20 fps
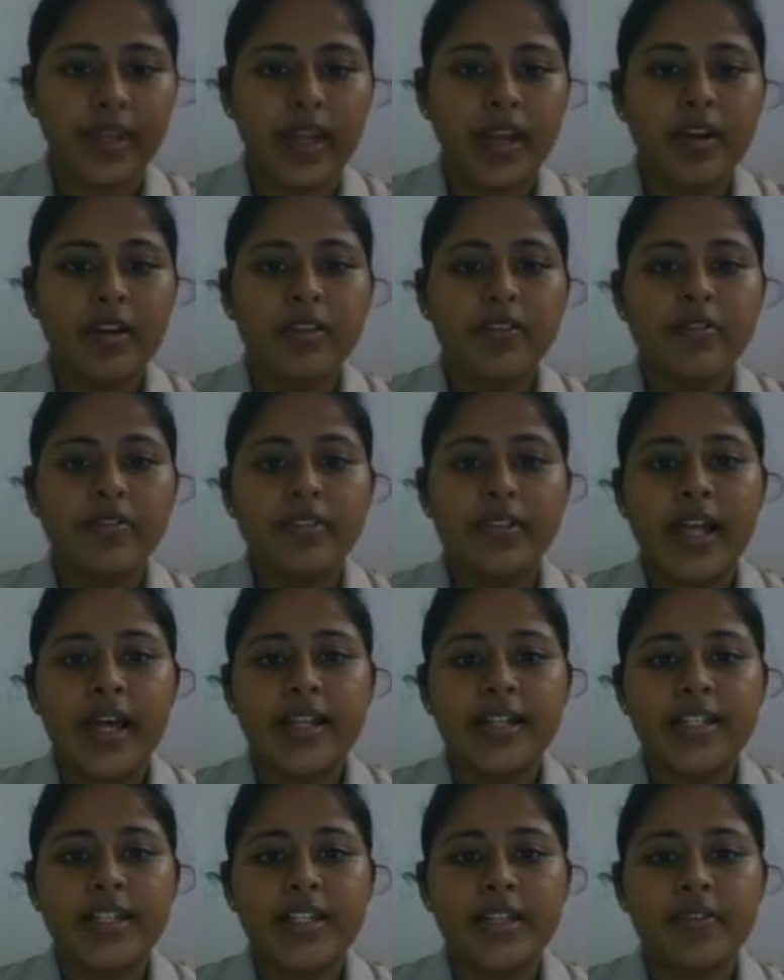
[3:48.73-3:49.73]
For that,
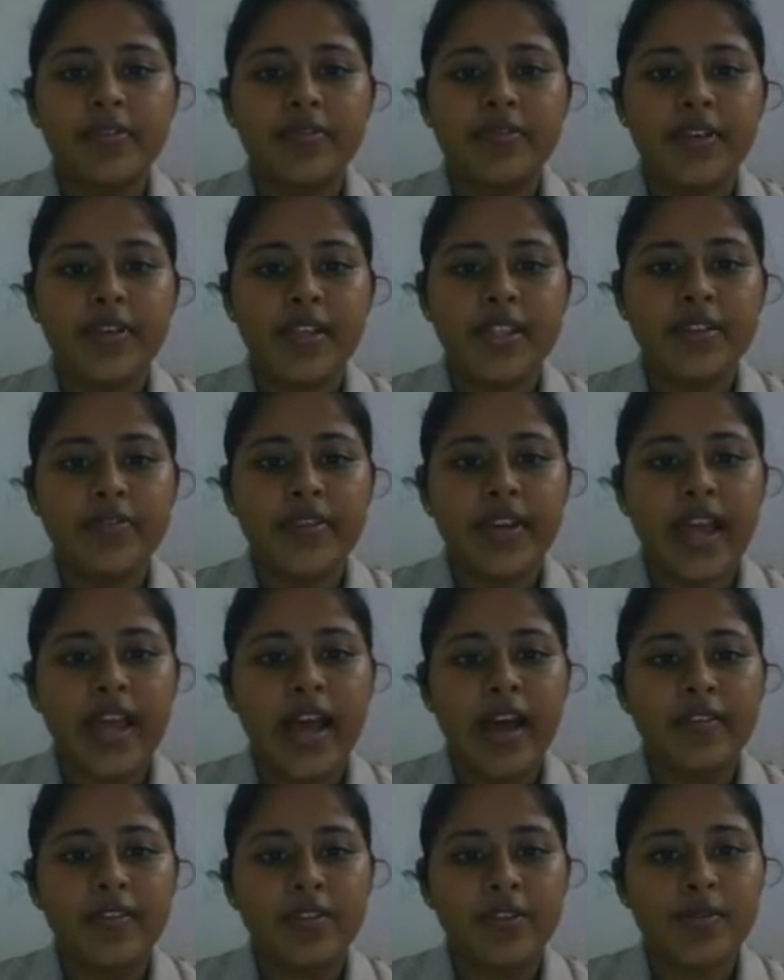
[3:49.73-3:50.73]
first we have
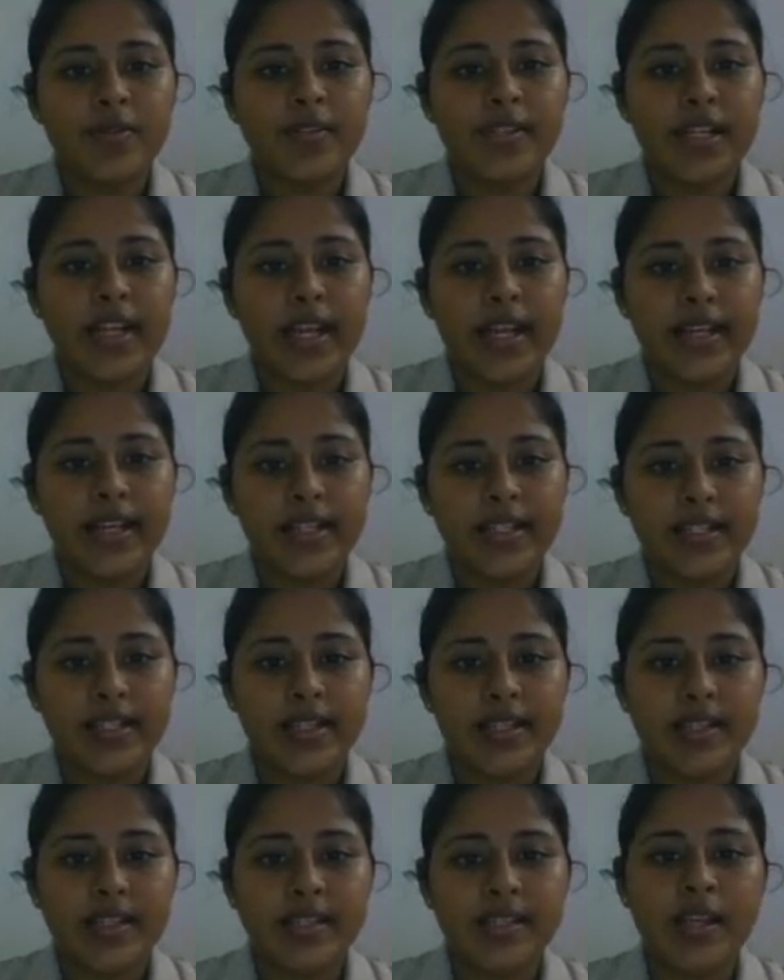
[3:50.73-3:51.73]
to select
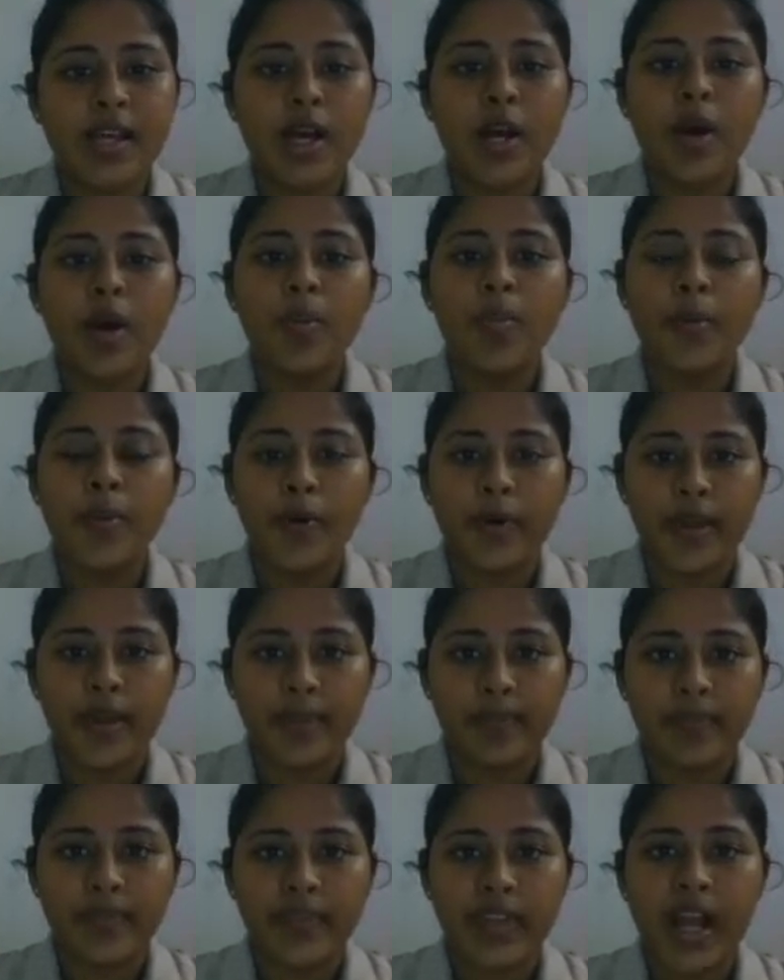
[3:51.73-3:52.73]
this poem.
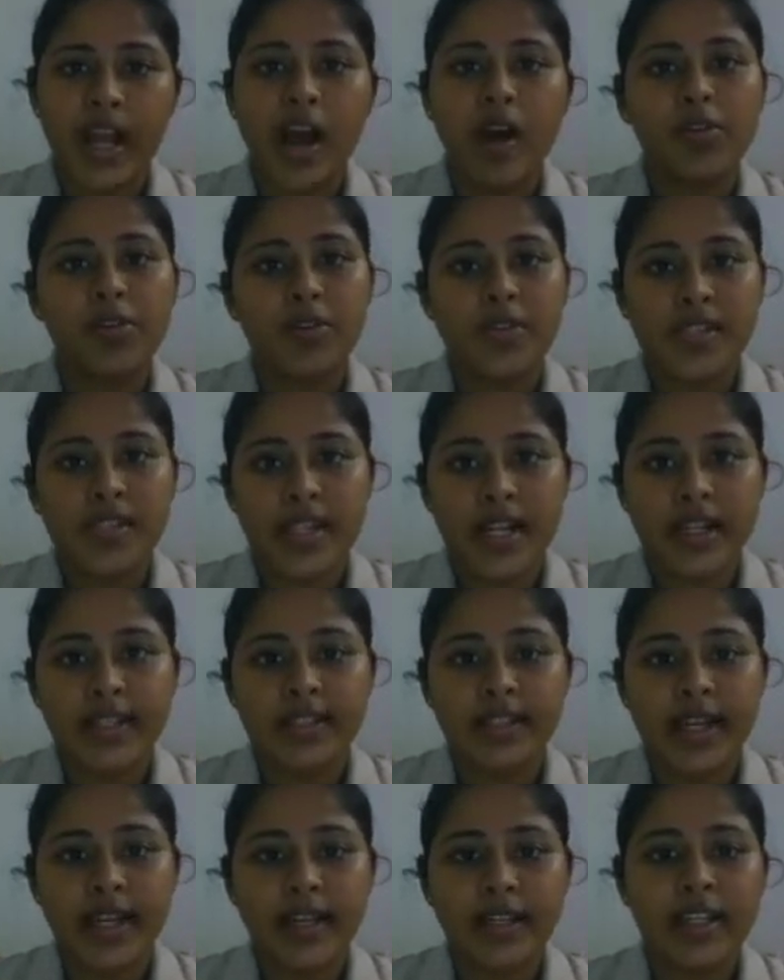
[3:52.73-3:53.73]
How to select
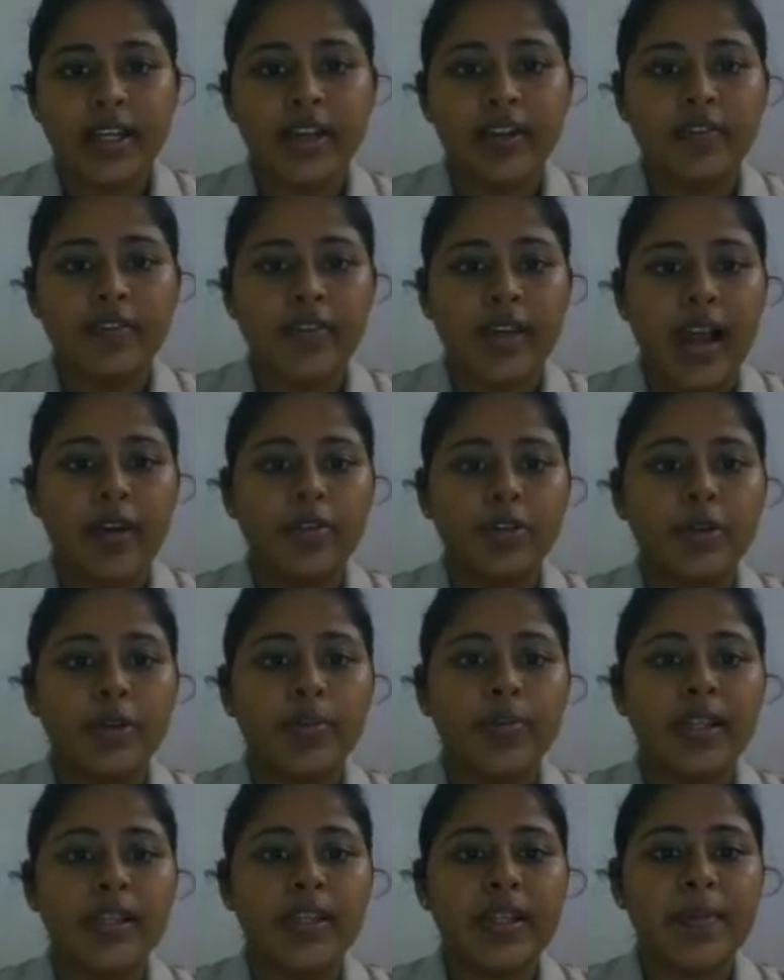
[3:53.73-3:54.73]
that? We have to bring the
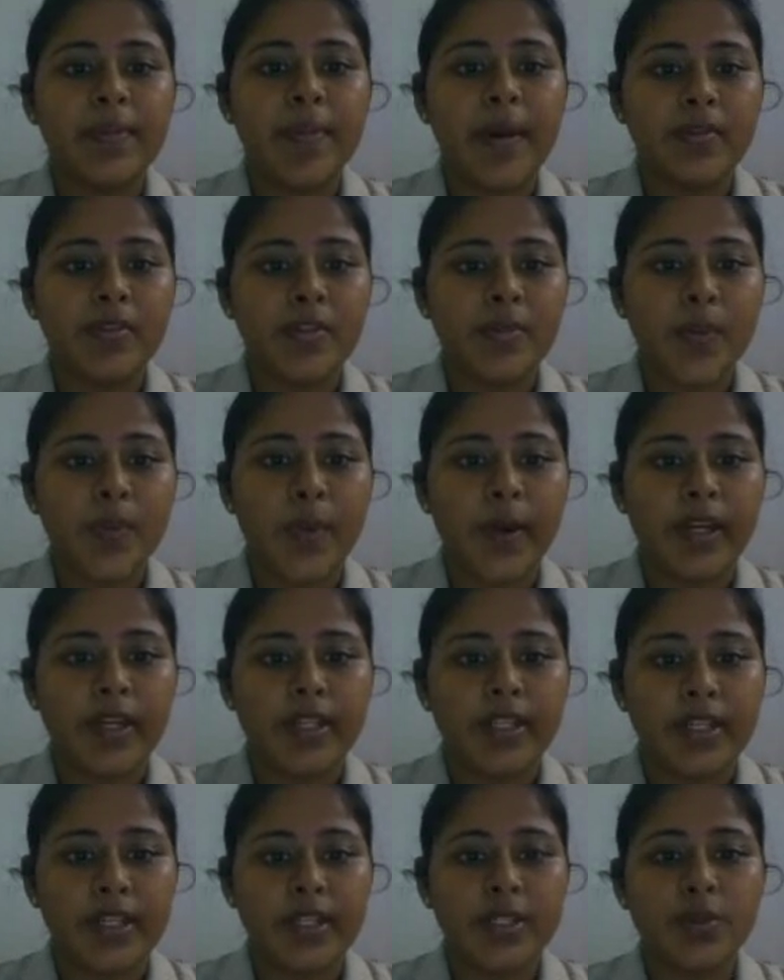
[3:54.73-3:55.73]
mouse pointer
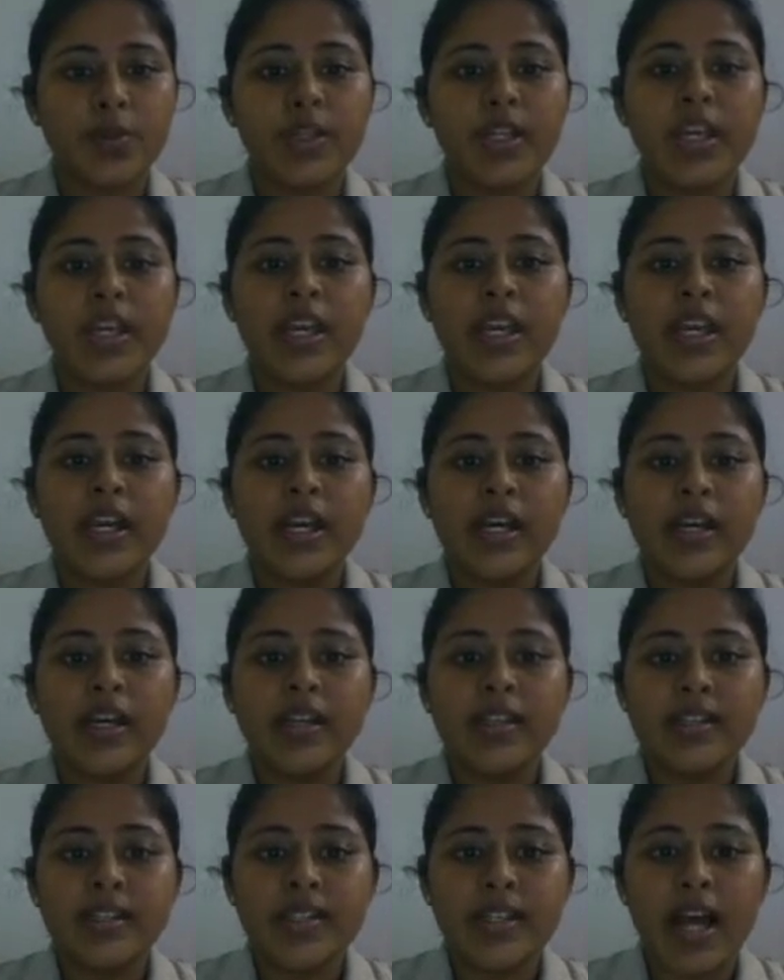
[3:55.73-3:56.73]
to the
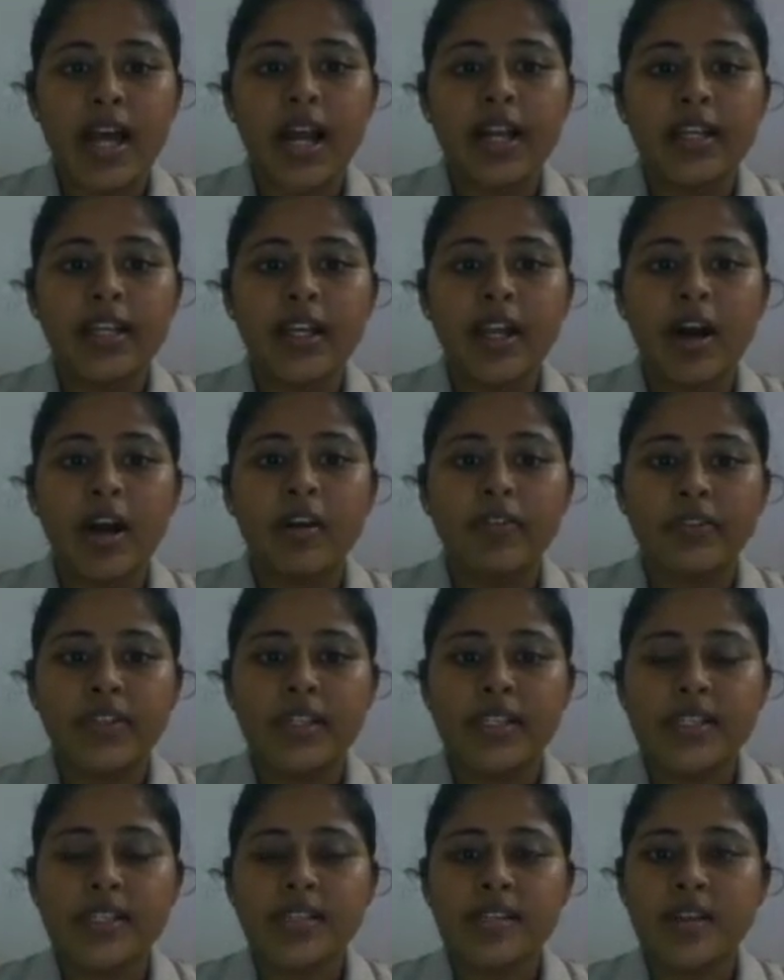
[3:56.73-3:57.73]
starting of this
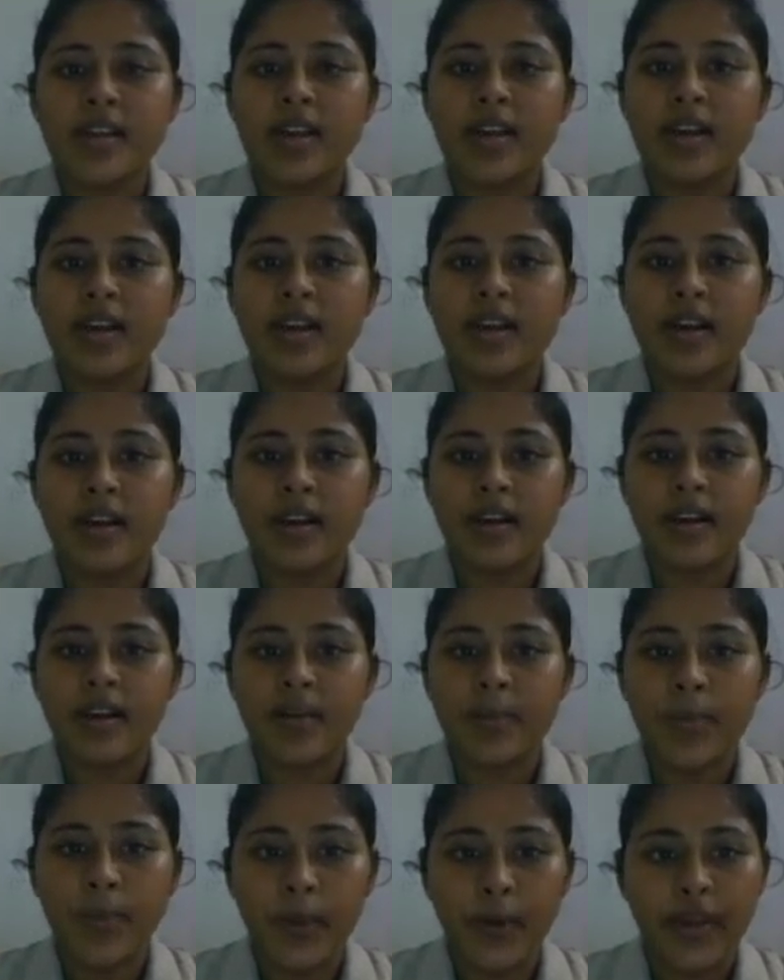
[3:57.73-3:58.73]

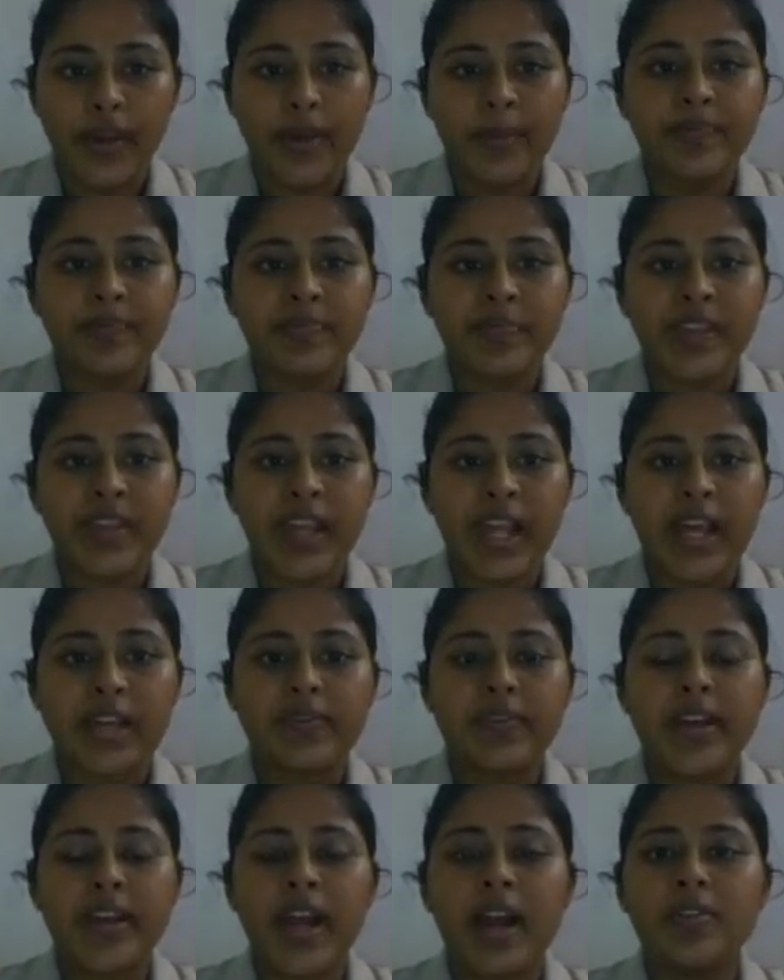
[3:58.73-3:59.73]
poem and we
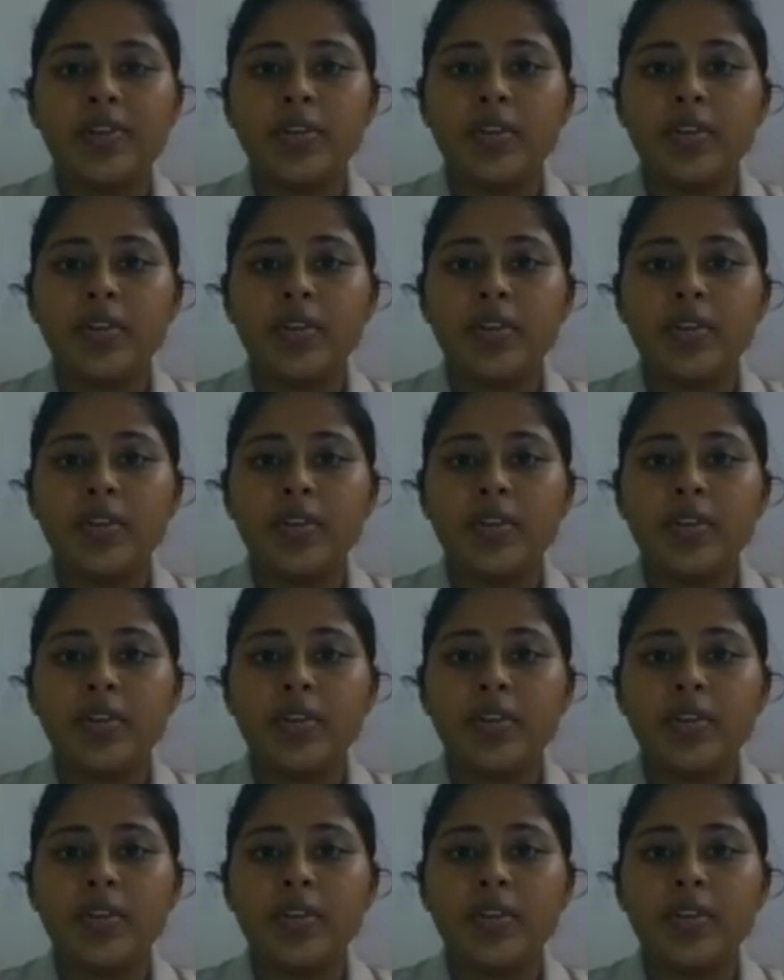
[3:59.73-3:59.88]
have to